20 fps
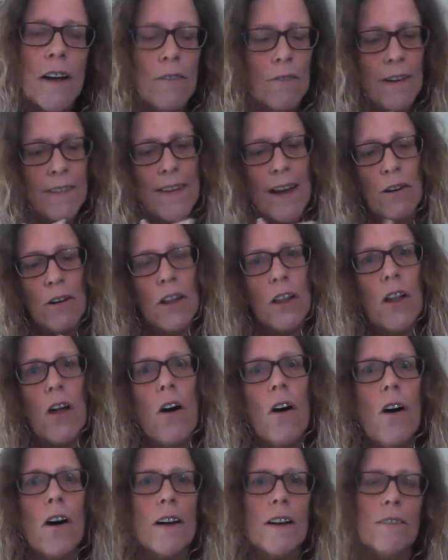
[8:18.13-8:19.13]
when they were
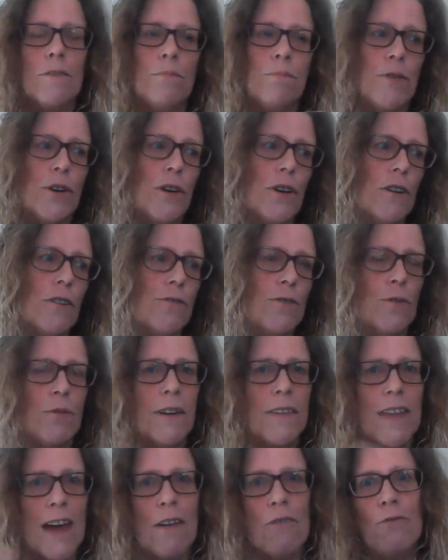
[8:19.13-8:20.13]
long and beautiful
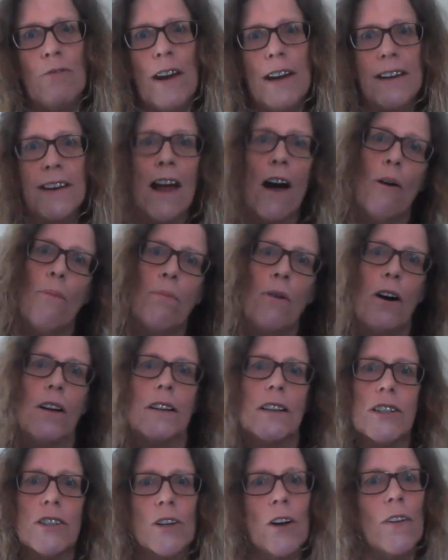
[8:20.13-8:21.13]
with that red nail
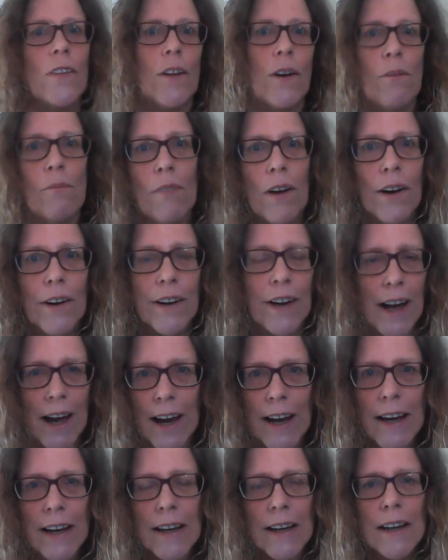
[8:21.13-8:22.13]
polish on them,
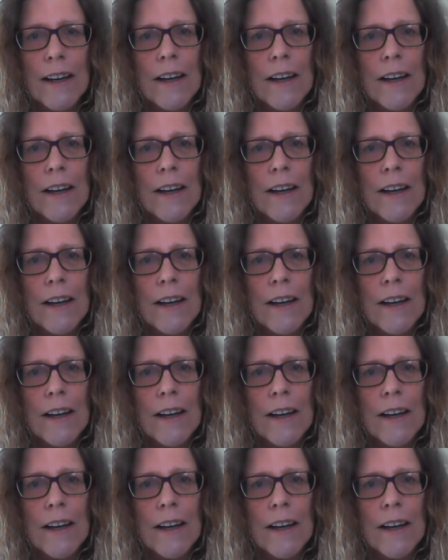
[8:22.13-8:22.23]
okay?